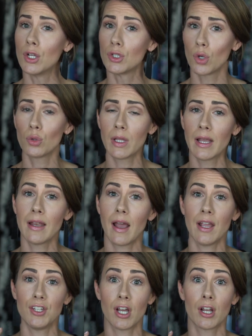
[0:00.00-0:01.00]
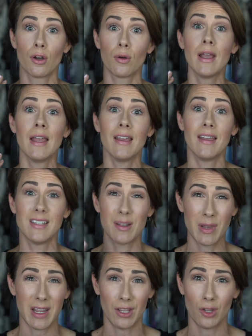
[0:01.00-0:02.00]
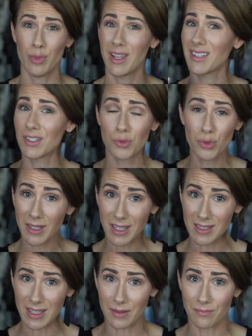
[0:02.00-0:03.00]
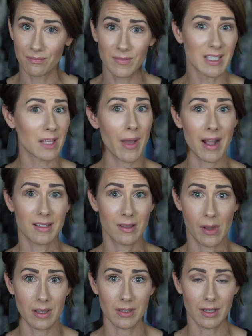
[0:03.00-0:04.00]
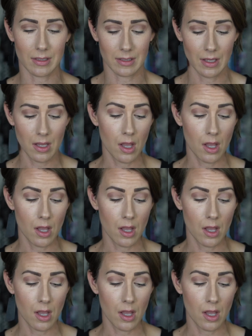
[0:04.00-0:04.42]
Don't let eyeshadow intimidate you because it's really easy. Let's get back to the basics.